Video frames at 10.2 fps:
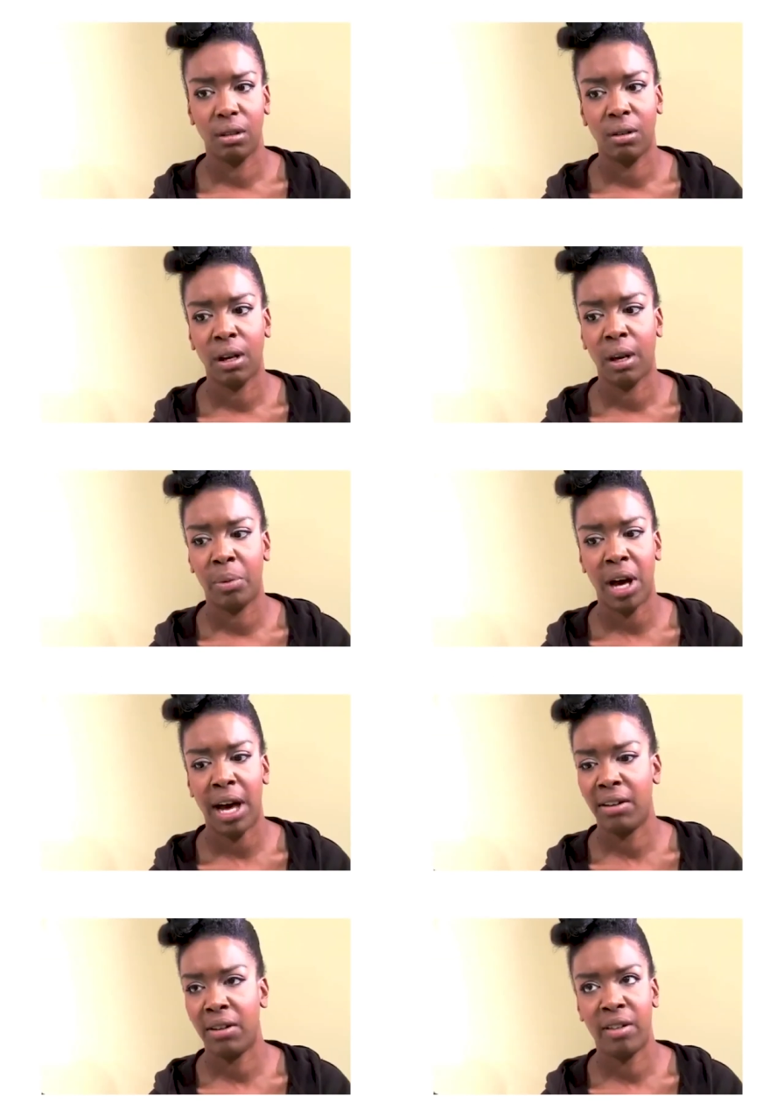Okay,
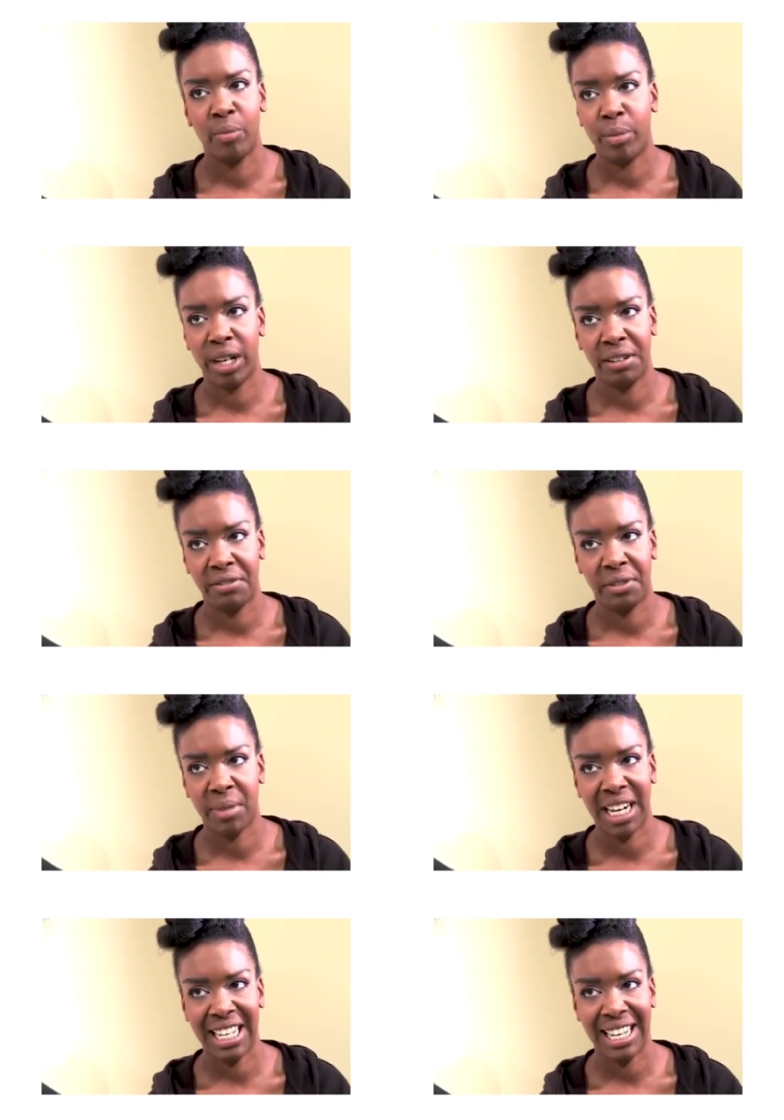but I don't have money for
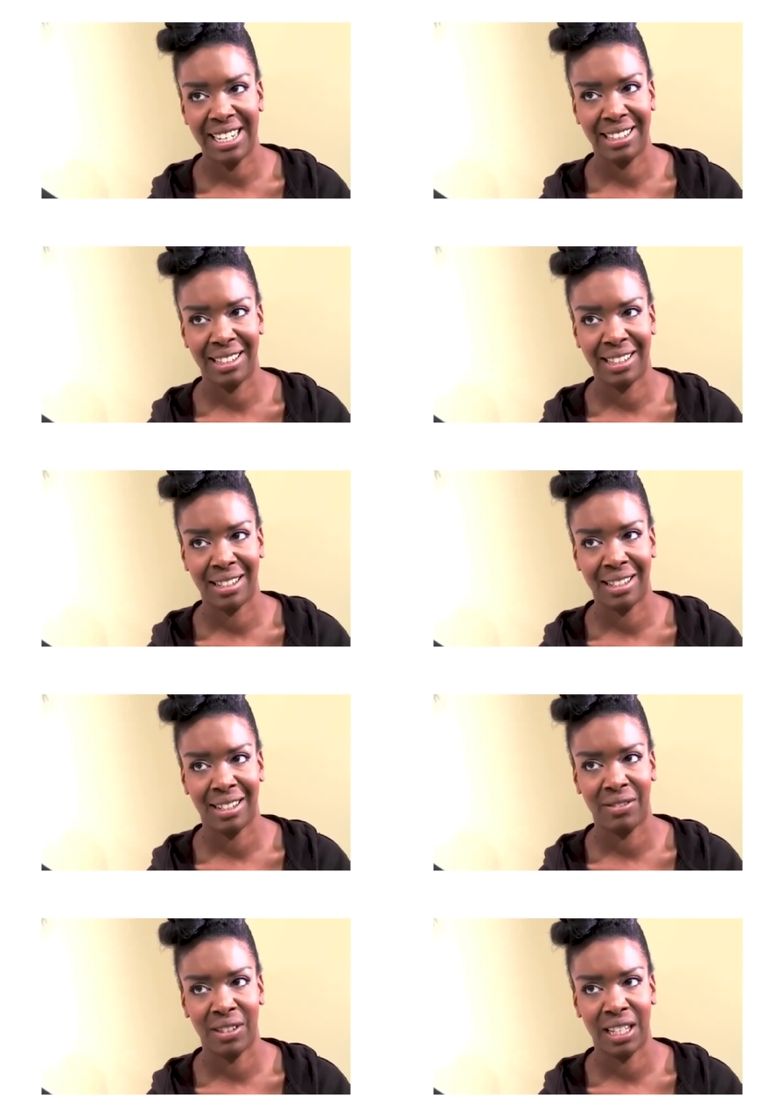medications and
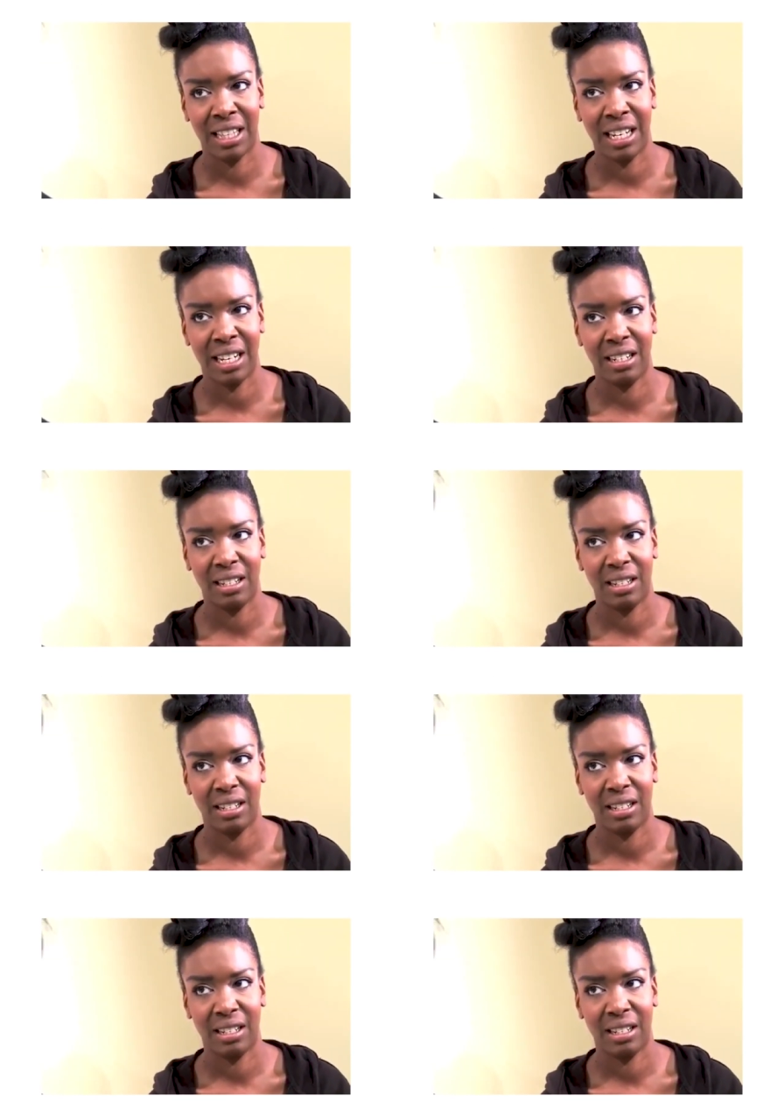stuff like that.